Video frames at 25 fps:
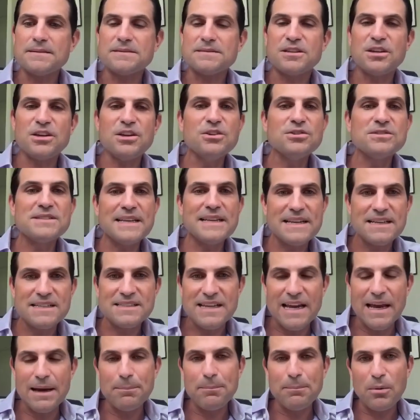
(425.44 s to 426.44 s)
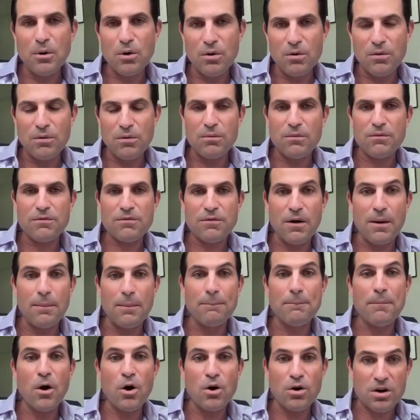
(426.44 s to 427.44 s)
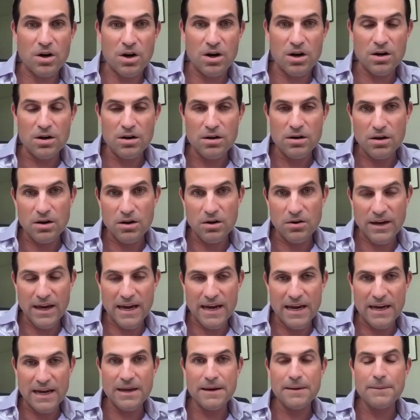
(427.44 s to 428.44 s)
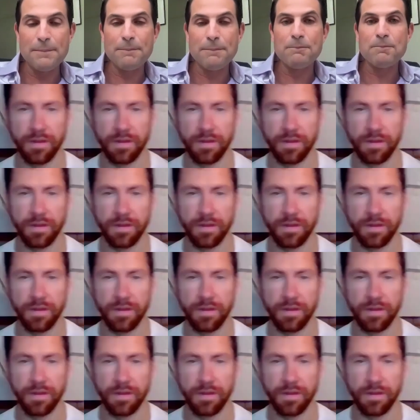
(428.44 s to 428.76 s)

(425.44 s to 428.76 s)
To use an example from poker, okay,